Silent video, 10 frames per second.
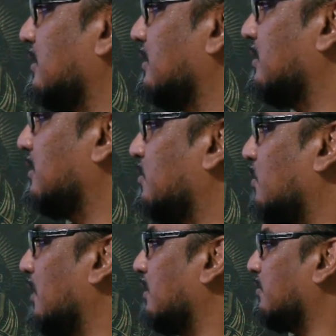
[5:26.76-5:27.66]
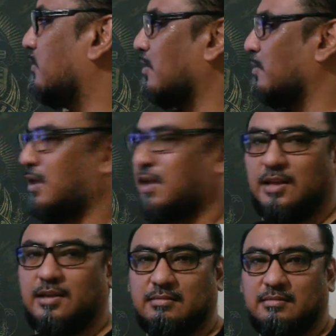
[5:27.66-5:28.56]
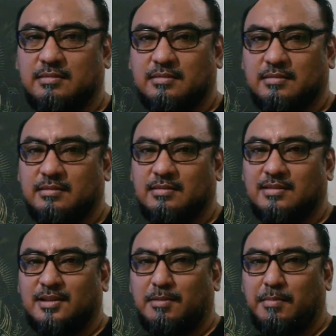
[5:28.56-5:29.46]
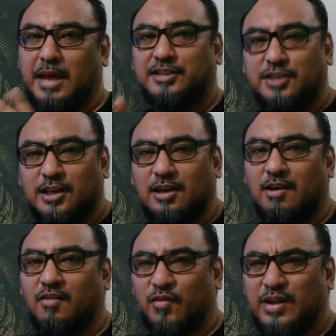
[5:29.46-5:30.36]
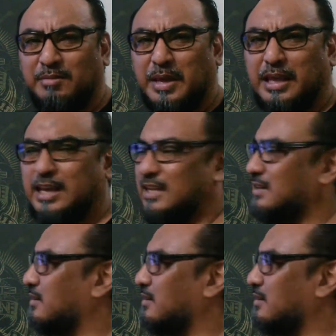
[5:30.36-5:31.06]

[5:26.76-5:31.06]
This is what filmmaking. The magic of filmmaking.